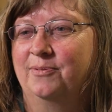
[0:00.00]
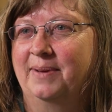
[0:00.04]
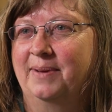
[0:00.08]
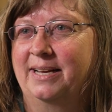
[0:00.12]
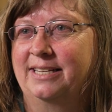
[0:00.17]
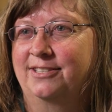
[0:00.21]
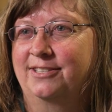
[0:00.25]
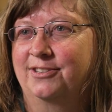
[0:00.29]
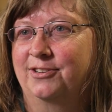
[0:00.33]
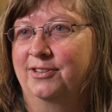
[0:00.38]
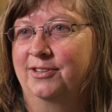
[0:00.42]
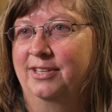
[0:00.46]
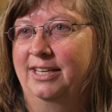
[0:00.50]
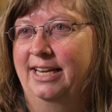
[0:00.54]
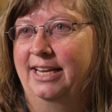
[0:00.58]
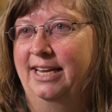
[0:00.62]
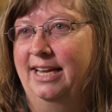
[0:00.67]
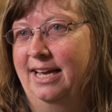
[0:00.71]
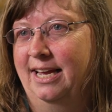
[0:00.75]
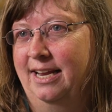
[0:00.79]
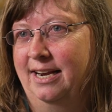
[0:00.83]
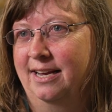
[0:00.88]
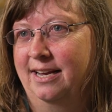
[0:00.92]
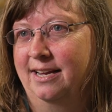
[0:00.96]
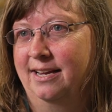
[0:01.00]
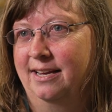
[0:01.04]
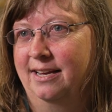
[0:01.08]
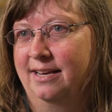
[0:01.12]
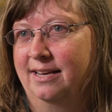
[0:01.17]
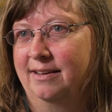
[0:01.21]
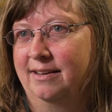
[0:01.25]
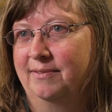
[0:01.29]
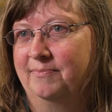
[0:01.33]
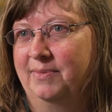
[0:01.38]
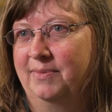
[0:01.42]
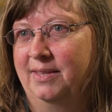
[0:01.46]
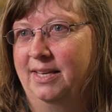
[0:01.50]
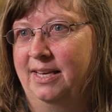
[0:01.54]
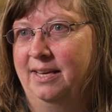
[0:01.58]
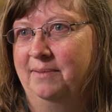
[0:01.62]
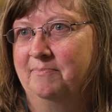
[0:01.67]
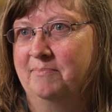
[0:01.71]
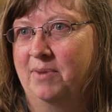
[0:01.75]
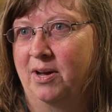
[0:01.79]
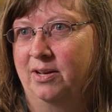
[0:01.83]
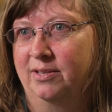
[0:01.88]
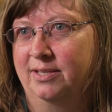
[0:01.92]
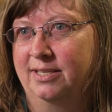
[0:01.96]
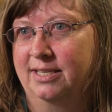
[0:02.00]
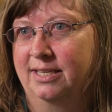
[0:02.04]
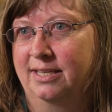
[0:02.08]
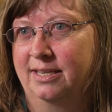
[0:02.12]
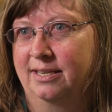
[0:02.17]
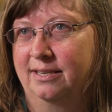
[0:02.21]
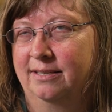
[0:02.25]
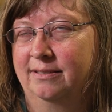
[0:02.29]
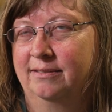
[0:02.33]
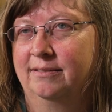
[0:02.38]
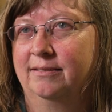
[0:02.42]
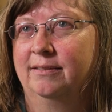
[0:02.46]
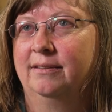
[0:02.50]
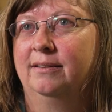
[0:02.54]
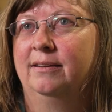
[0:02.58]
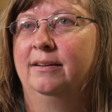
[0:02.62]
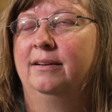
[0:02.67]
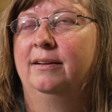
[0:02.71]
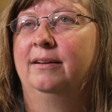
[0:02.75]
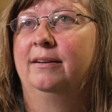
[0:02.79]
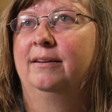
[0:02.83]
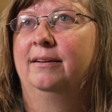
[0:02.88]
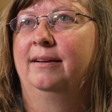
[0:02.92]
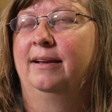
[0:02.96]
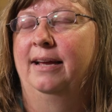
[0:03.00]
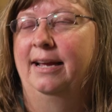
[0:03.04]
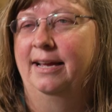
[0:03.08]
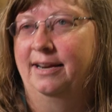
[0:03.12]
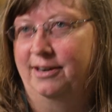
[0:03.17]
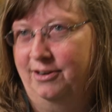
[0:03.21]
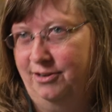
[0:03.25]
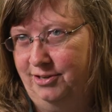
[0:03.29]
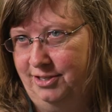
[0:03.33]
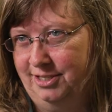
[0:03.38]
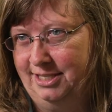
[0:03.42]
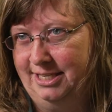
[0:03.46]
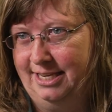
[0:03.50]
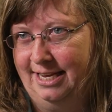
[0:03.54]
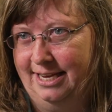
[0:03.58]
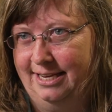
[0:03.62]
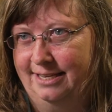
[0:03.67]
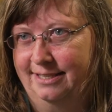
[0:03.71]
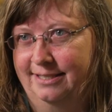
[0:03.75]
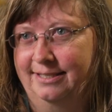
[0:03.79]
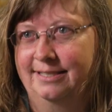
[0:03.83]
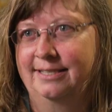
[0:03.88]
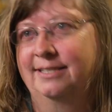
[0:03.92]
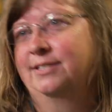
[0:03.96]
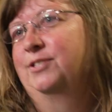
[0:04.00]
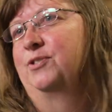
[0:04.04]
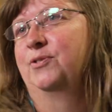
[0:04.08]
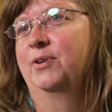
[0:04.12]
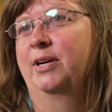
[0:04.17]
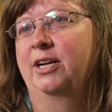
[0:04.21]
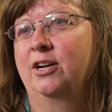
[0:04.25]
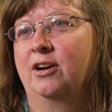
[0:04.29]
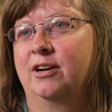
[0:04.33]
Messerle, and I am the Malta NRCS District